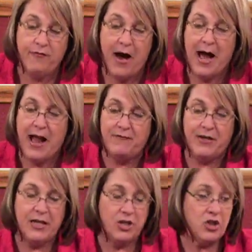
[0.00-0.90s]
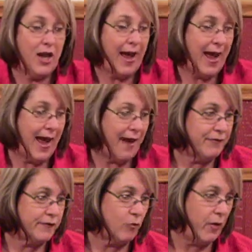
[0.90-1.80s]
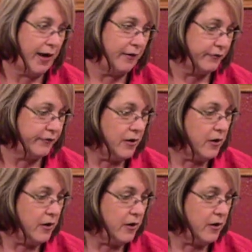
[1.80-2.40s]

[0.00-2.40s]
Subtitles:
5-inch half squares.